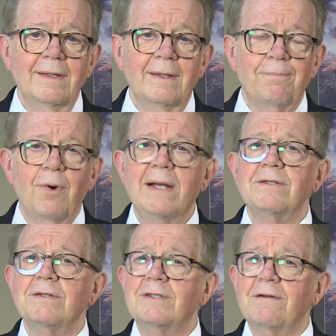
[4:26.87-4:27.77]
The
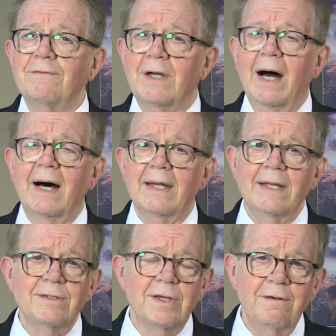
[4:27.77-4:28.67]
presence of God
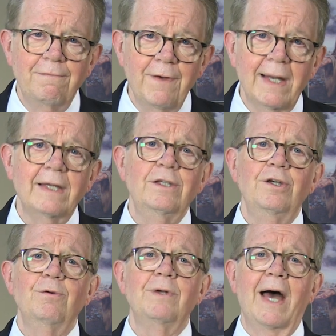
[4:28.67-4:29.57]
is infilling
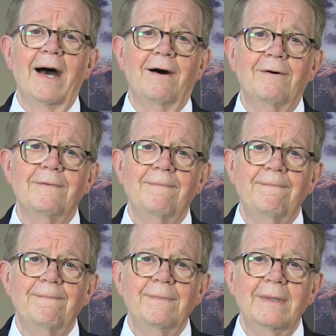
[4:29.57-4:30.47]
you now.
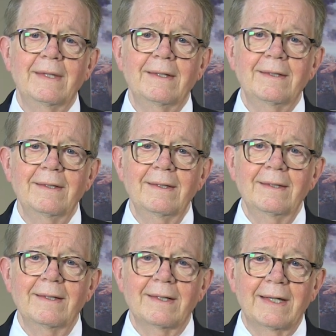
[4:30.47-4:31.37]

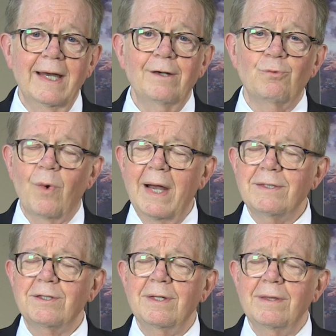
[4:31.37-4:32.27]
Again,
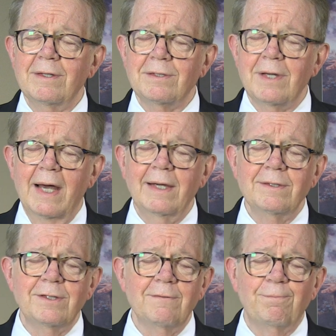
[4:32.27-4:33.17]
rest in the
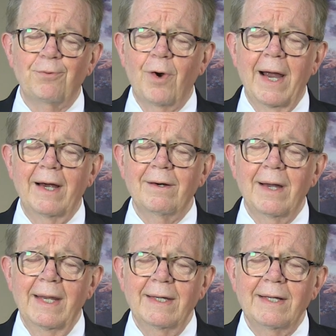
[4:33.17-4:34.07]
silence of prayer
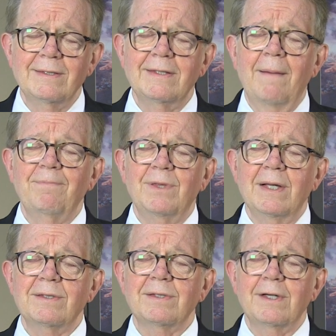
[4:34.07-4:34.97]
and accept
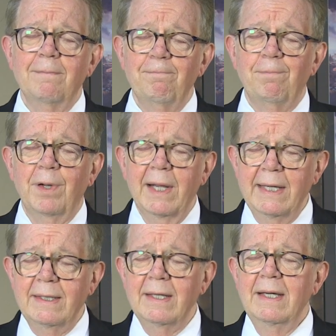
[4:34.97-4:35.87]
this
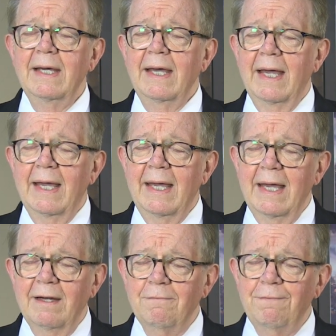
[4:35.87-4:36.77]
complete
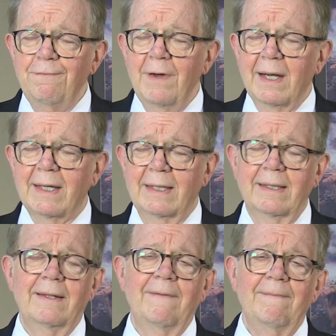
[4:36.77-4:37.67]
infilling,